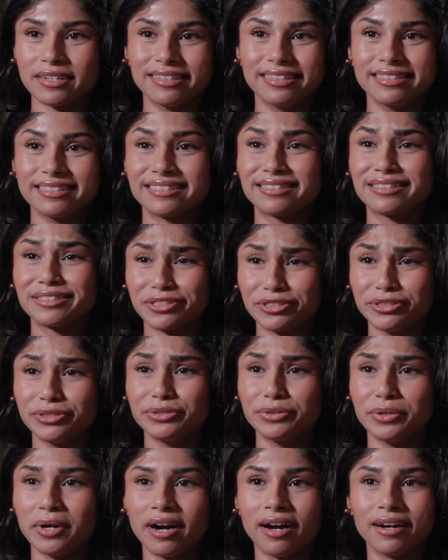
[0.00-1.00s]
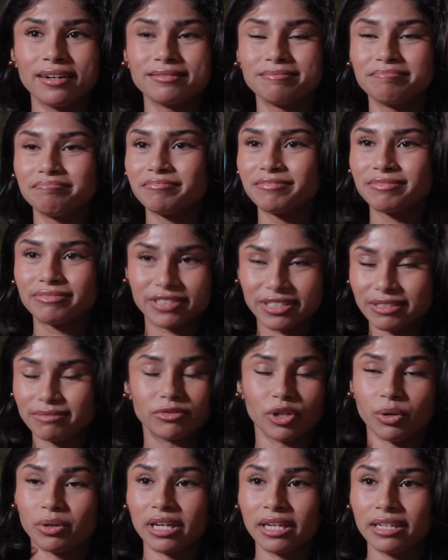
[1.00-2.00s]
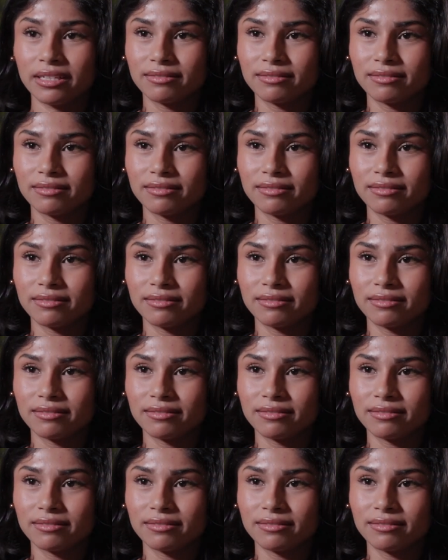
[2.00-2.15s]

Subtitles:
is to don't eat.